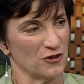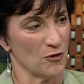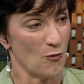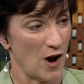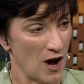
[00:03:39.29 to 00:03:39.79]
the
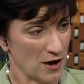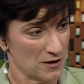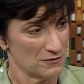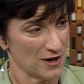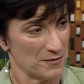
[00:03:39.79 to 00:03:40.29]
walk
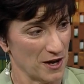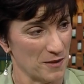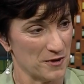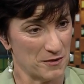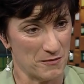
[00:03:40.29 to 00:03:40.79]
coming
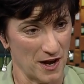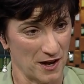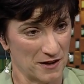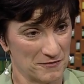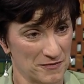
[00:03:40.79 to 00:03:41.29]
up in
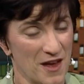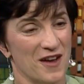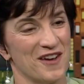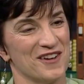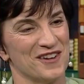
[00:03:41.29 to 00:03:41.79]
May,
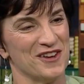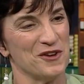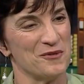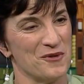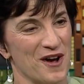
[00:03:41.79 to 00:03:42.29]

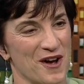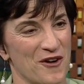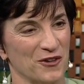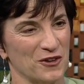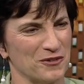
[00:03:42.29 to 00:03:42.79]
you uh,
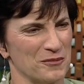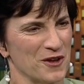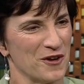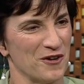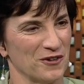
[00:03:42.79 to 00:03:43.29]
also have
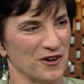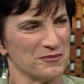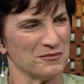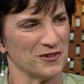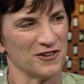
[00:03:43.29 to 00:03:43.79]
something called
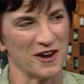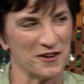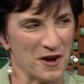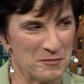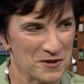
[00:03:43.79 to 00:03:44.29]
um, Stand
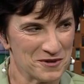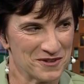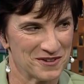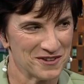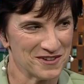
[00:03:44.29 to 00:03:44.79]
Up.
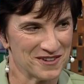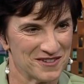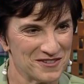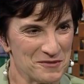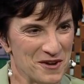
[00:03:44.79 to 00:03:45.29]
Stand oh,
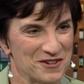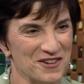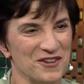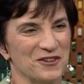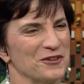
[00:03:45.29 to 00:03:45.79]
Up for
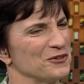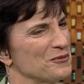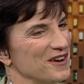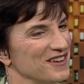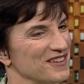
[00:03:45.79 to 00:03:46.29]
Mental Health. What is